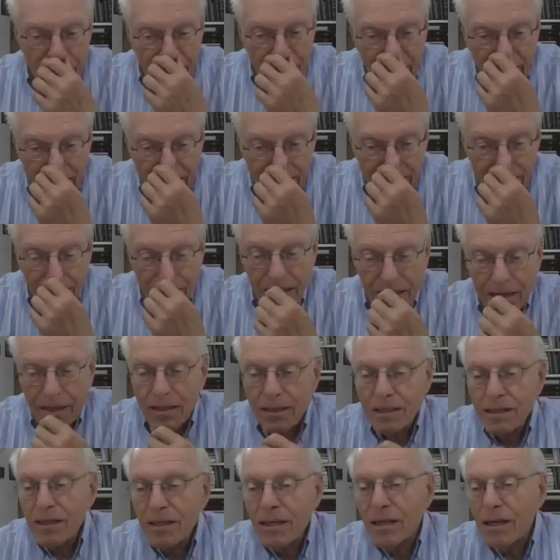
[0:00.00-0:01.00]

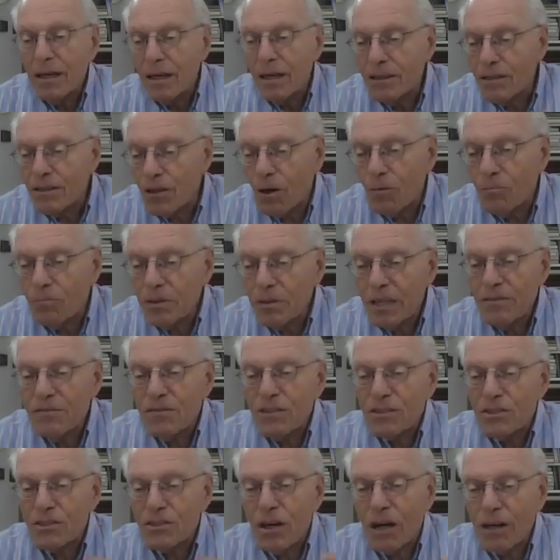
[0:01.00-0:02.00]
That you don't
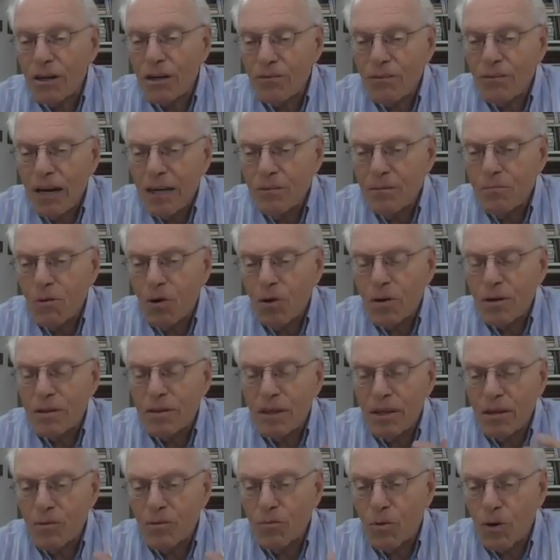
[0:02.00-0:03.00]
believe the Sachar
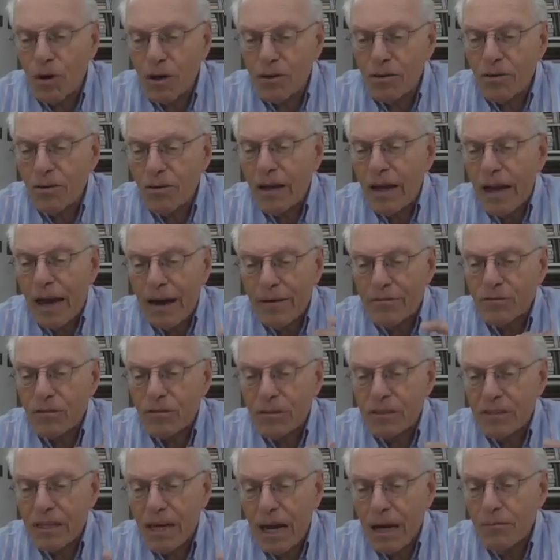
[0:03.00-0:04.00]
anymore, the worker
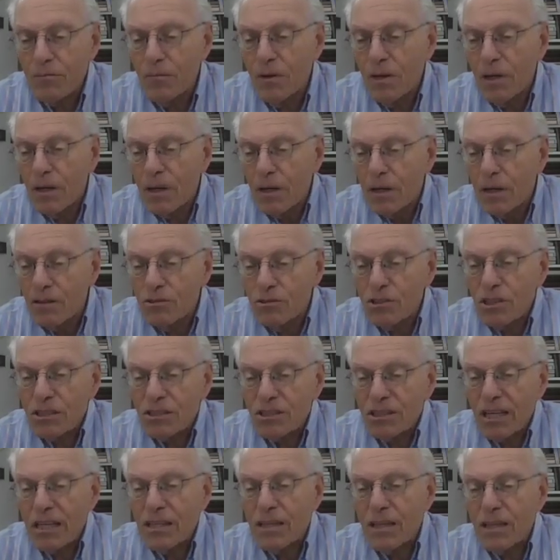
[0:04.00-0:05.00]
after time? You
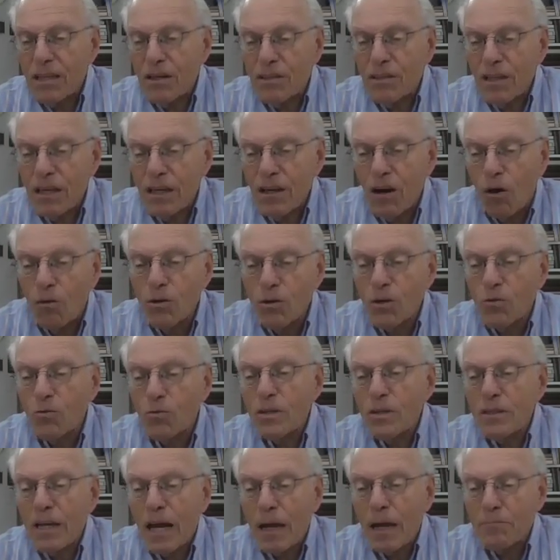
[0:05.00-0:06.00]
just say the owner
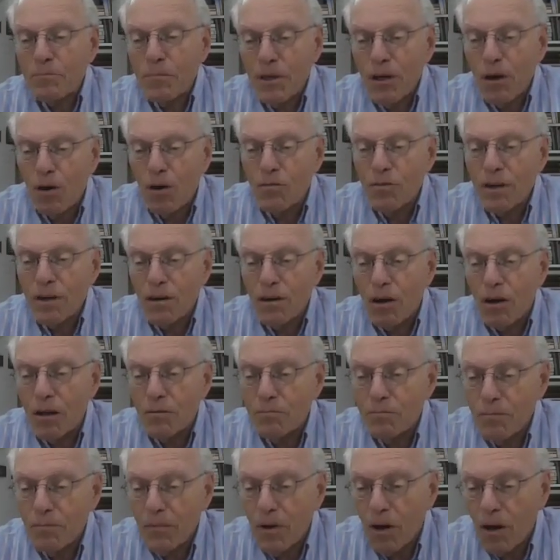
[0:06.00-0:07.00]
would not be over
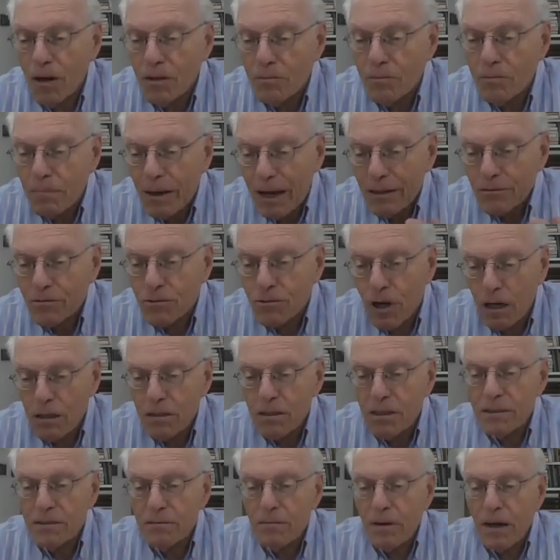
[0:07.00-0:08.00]
on
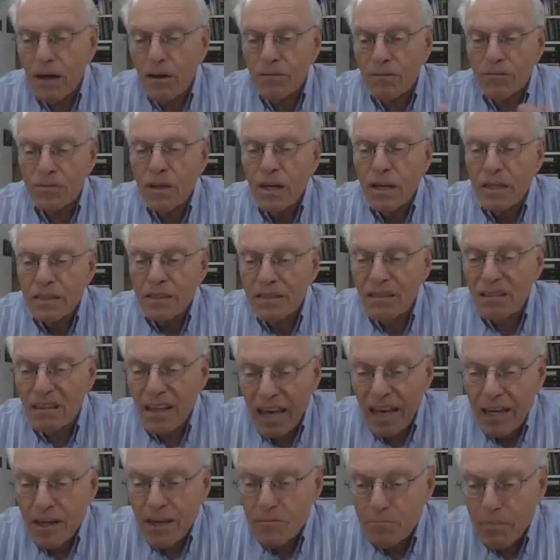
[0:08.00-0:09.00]
Baltolan of
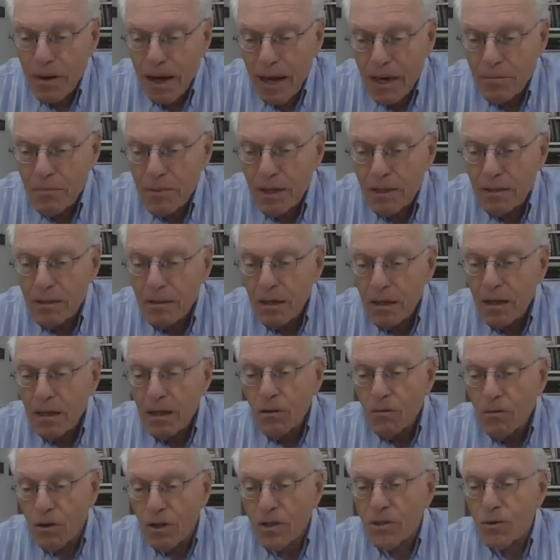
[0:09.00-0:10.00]
delaying payment.
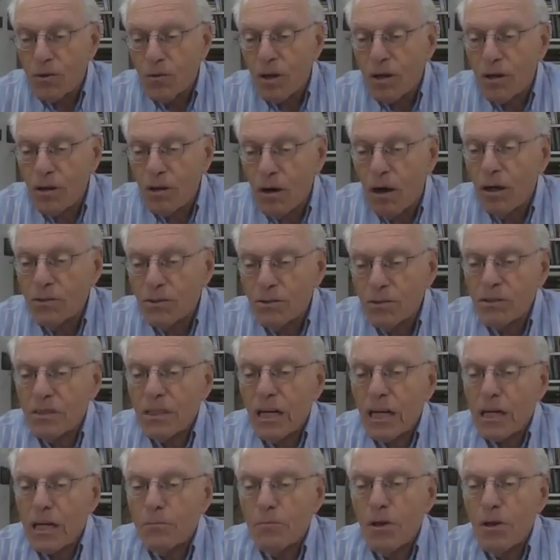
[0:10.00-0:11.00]
Well, the worker also
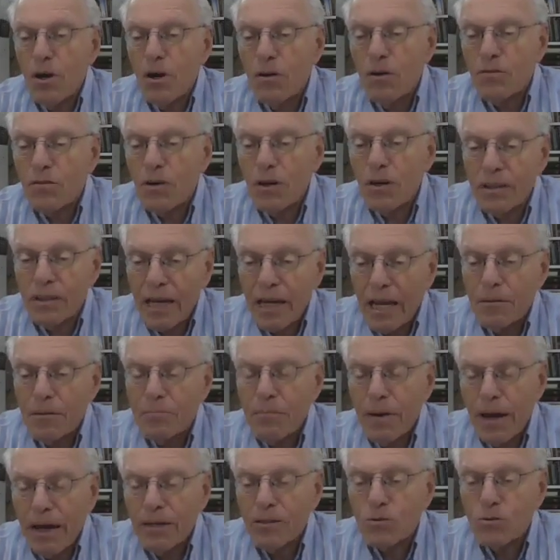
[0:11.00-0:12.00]
is not going to be over on
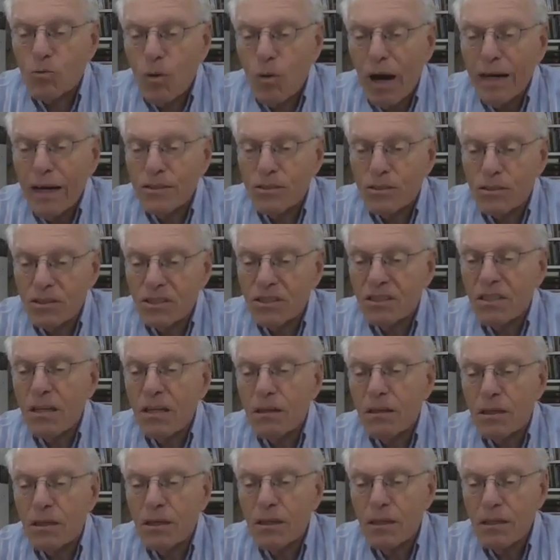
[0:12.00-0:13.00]
getting paid twice,
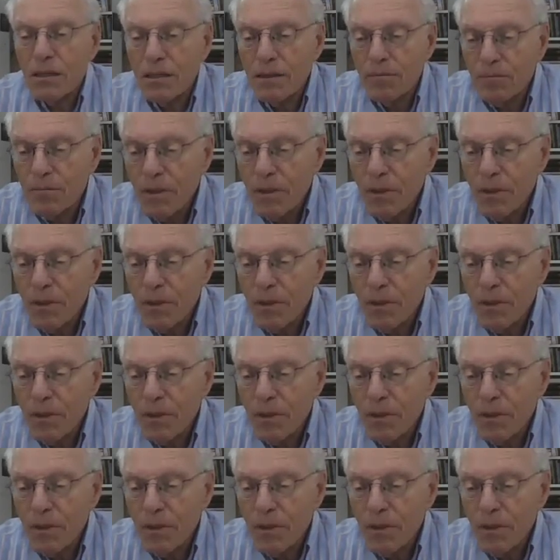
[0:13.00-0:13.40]
stealing.